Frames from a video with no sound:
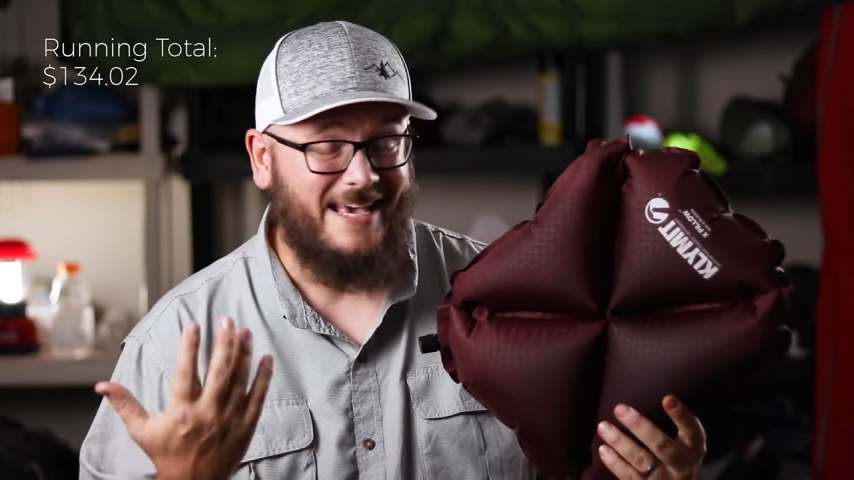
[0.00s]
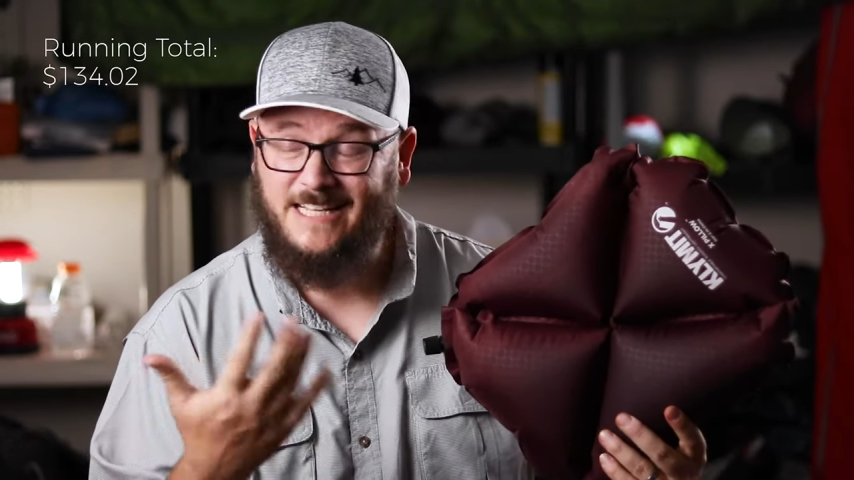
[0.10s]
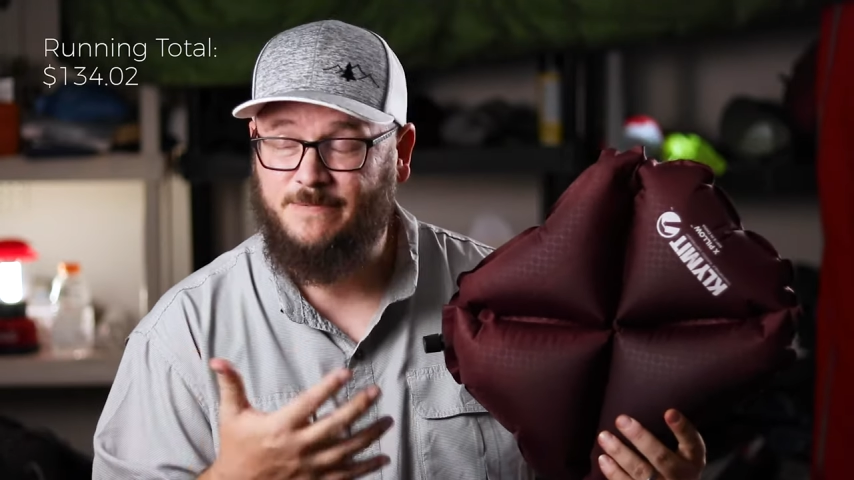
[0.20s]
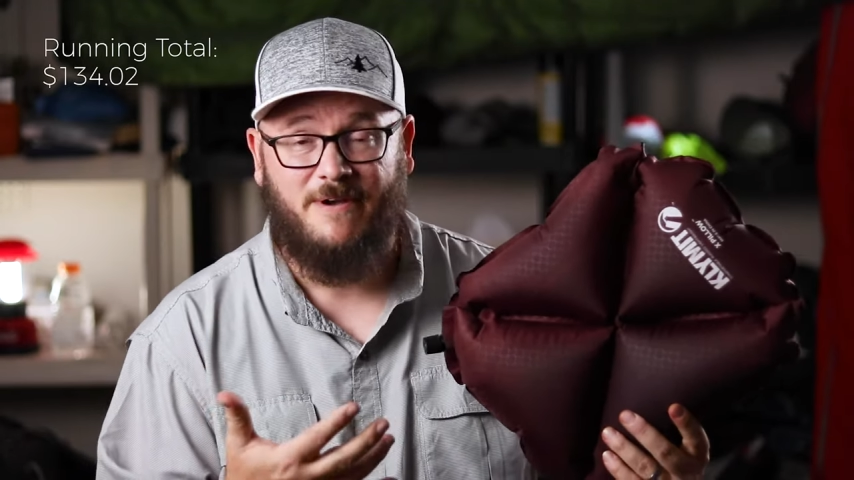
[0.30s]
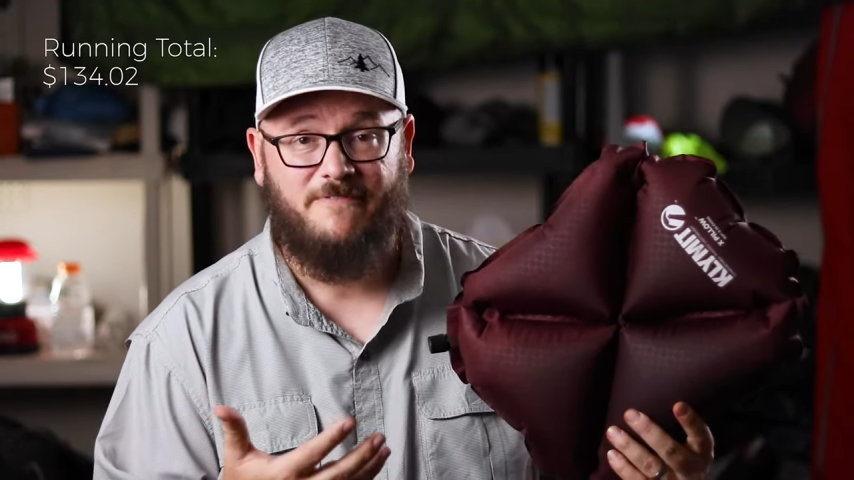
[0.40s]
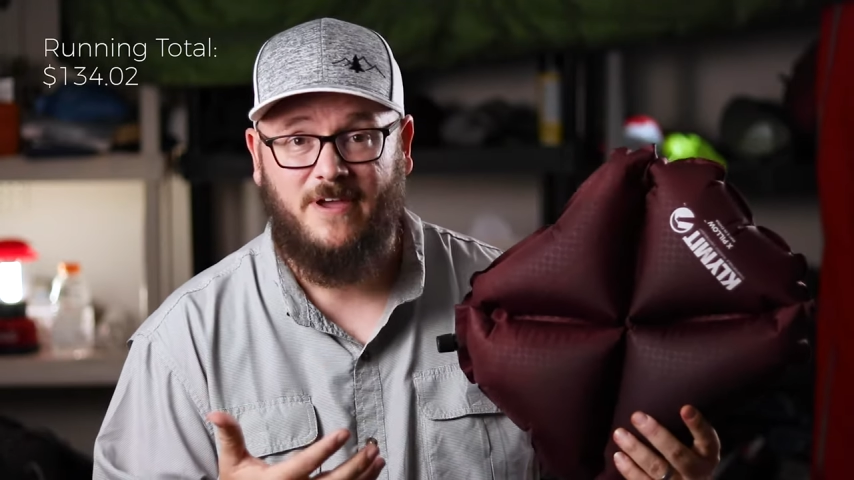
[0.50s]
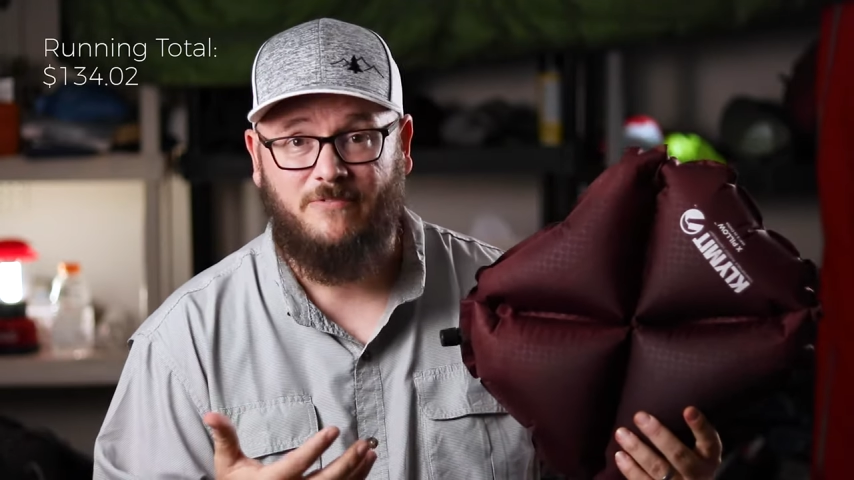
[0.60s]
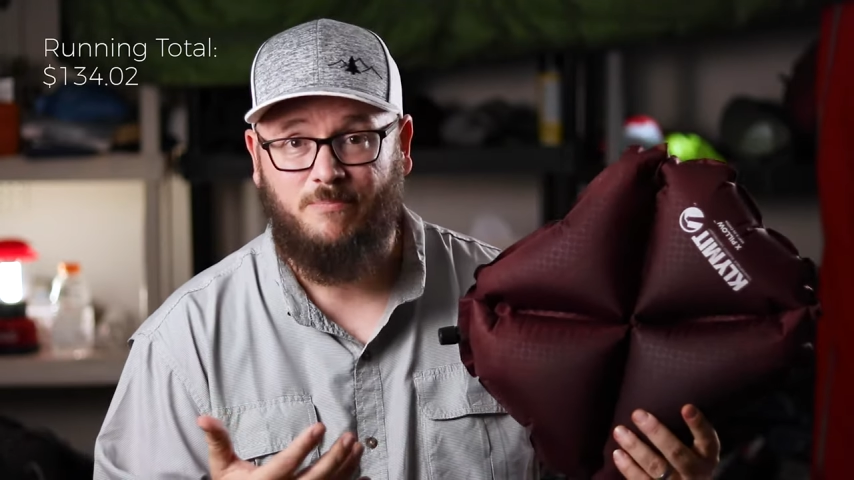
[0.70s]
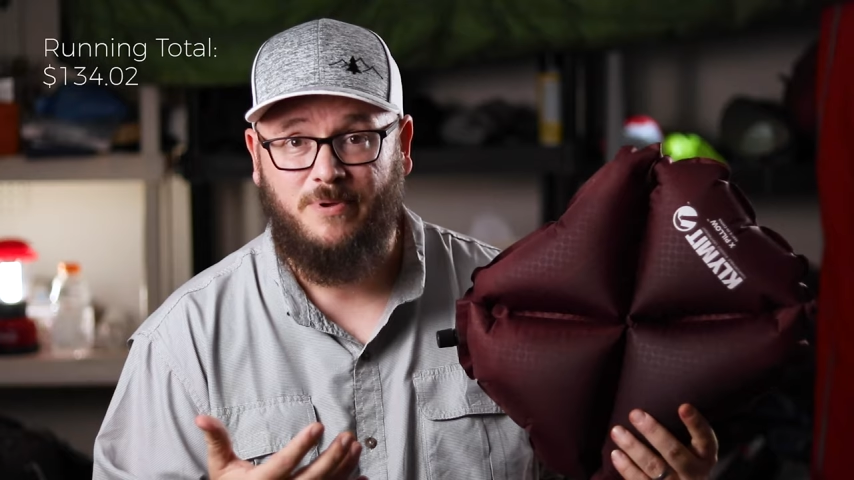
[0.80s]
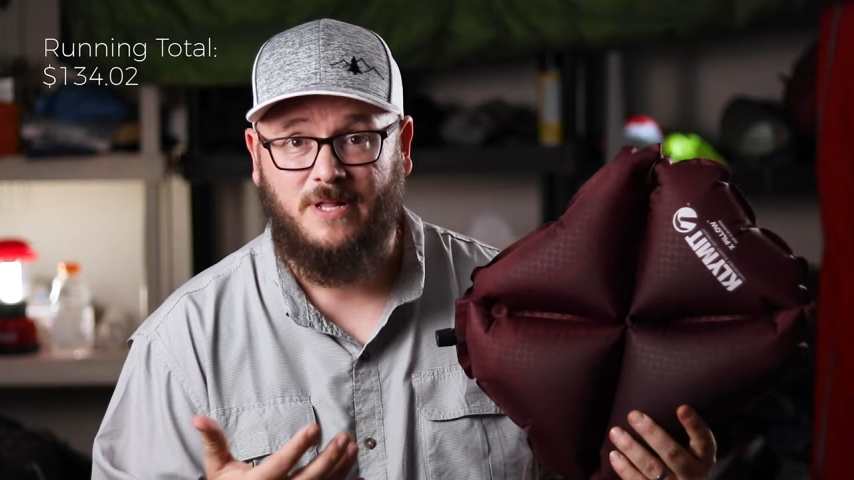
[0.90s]
it's my
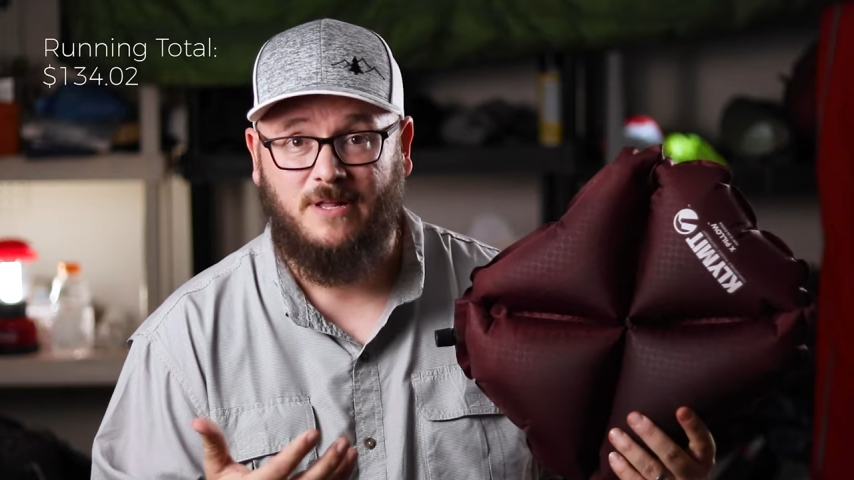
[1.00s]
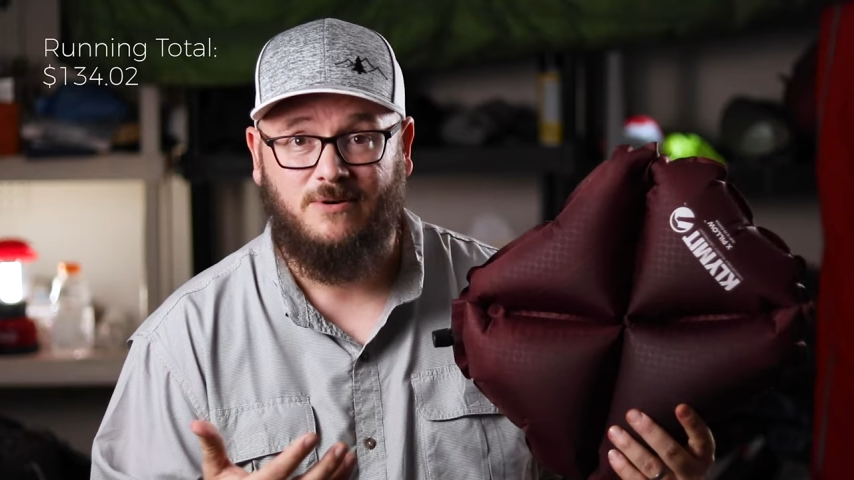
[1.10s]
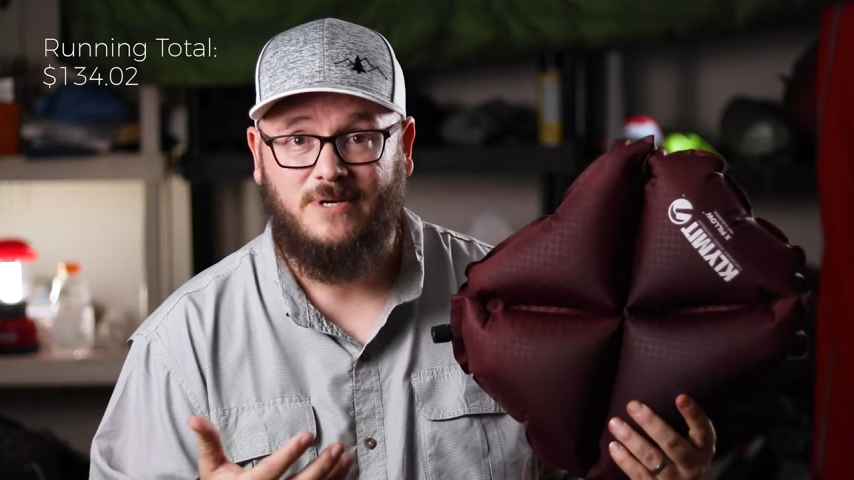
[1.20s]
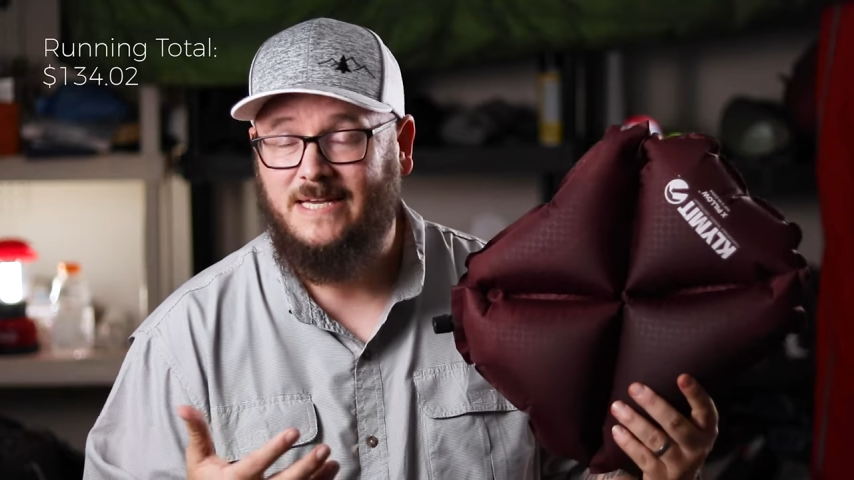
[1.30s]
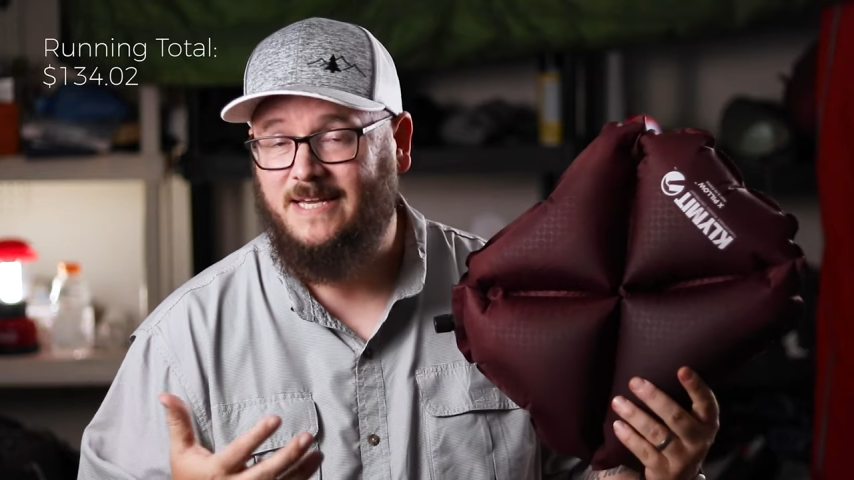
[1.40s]
favorite pillow.